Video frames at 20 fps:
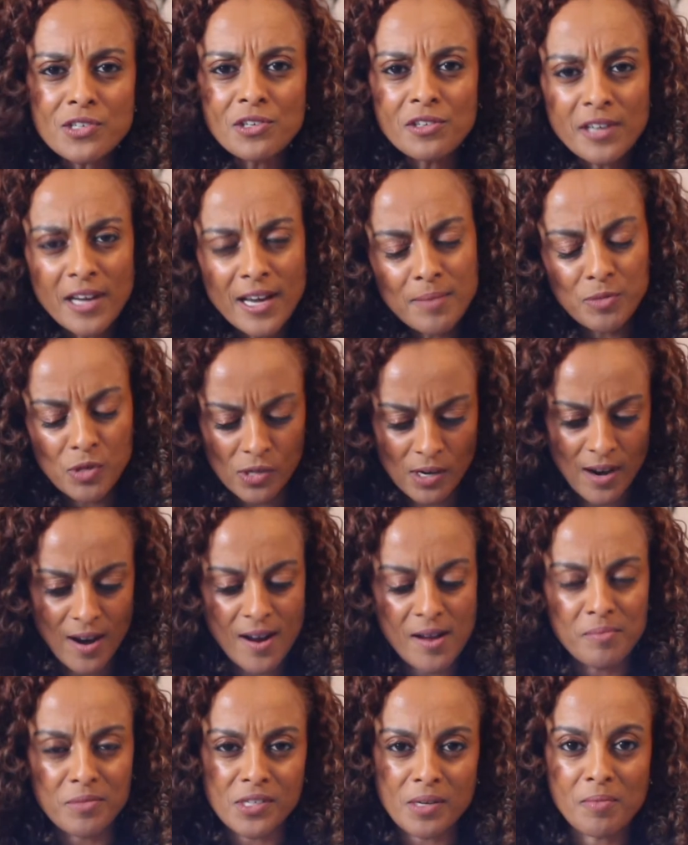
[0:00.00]
your name. You say, hi,
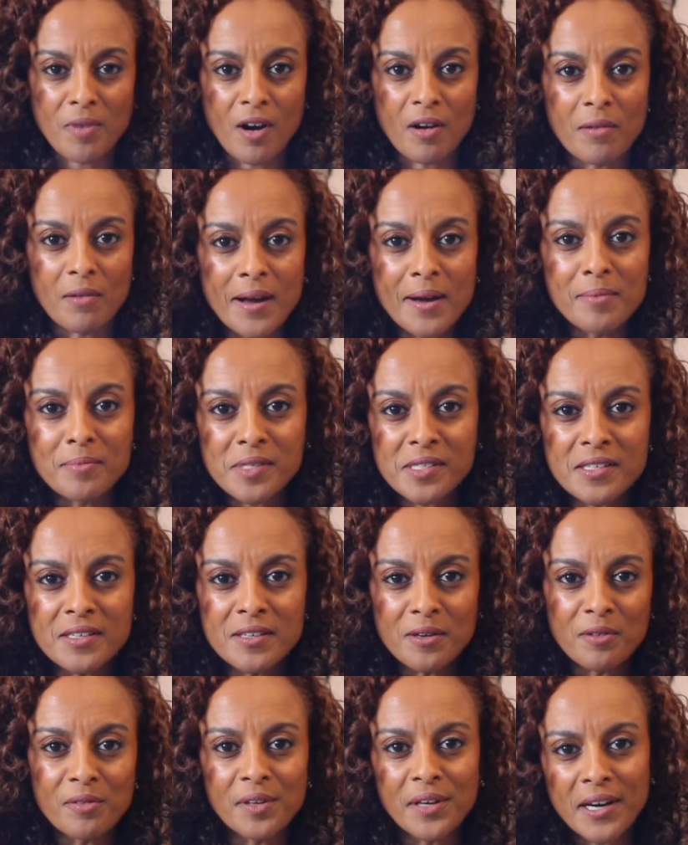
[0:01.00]
I'm Semhar Araia. I'm
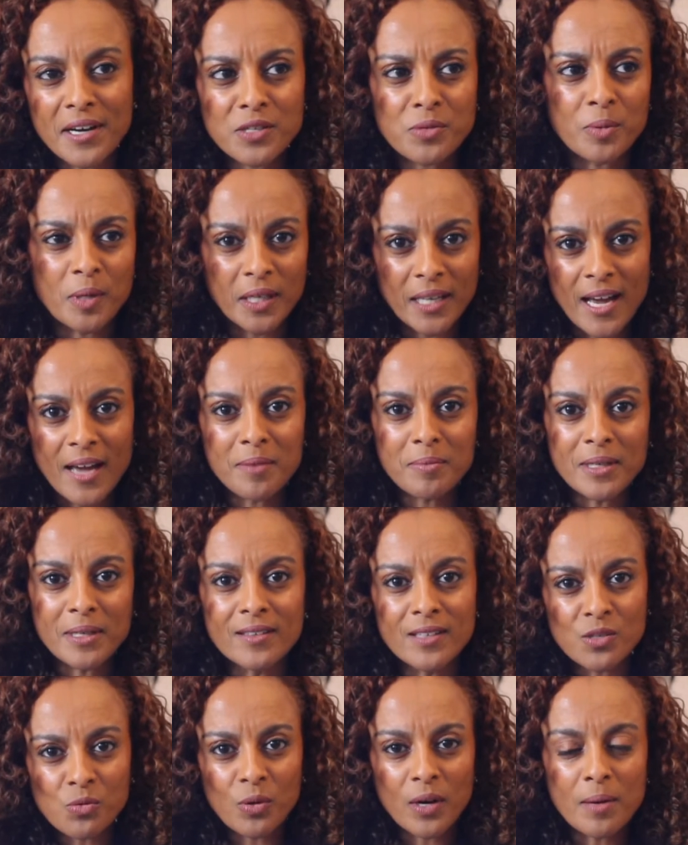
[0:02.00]
CEO of the Diaspora Academy, and
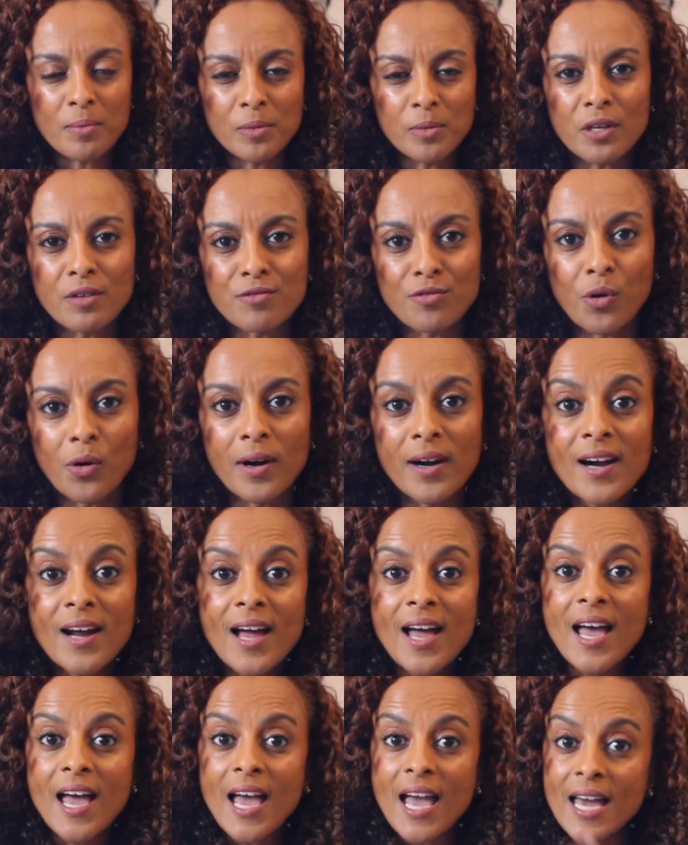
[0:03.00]
this is what I'm looking for.
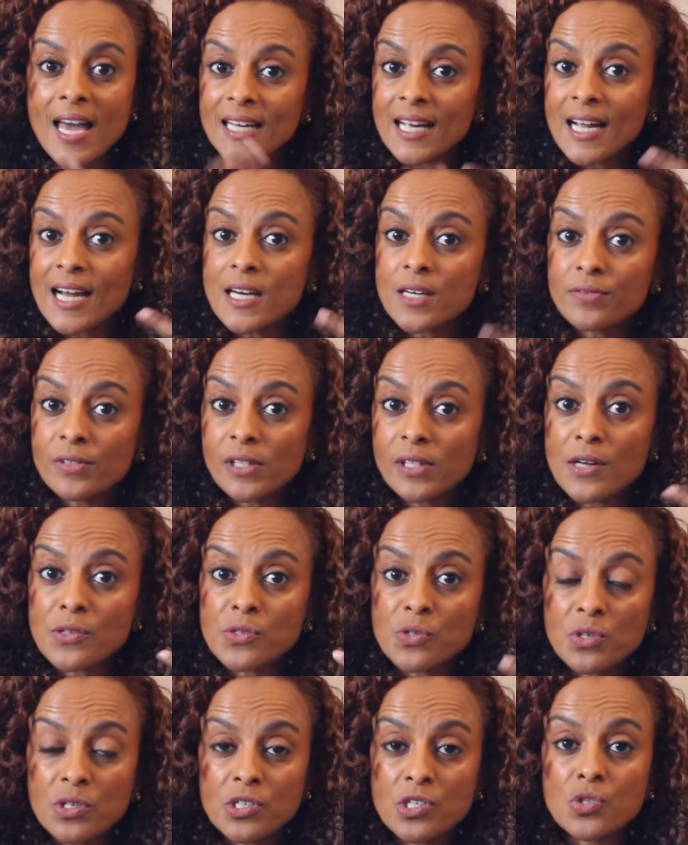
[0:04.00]
And it kind of allows
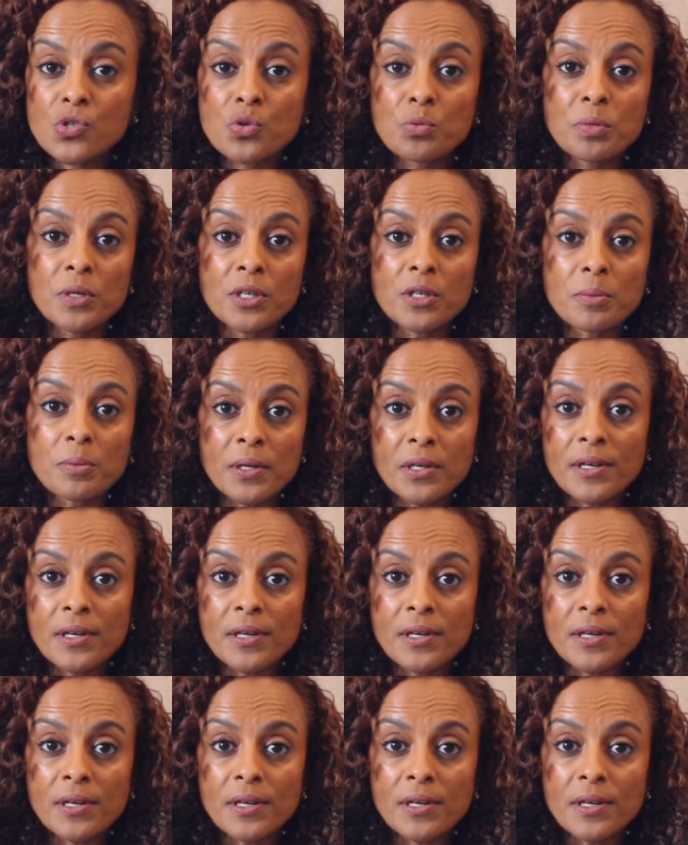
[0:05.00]
you to just do peer-to-peer